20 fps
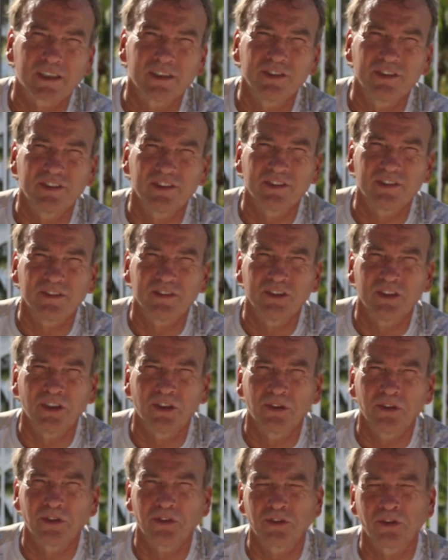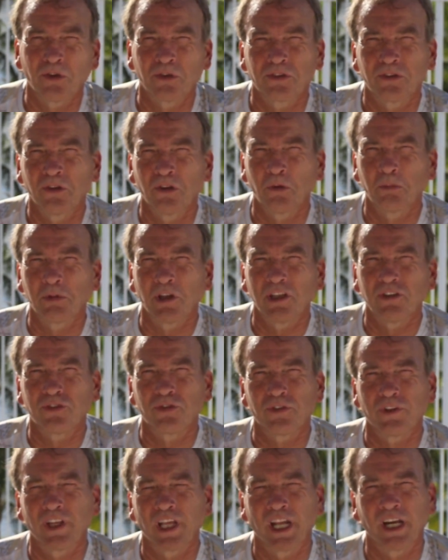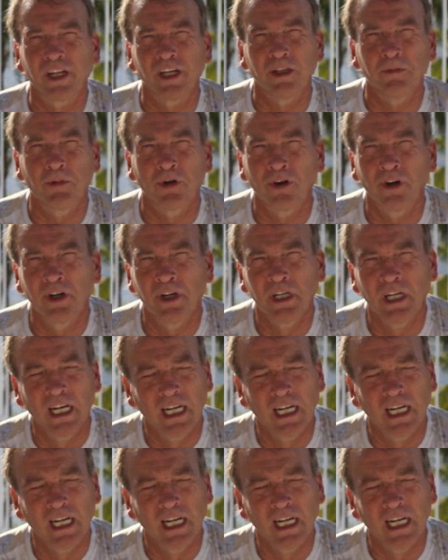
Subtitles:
because you know, there's no place for that anymore.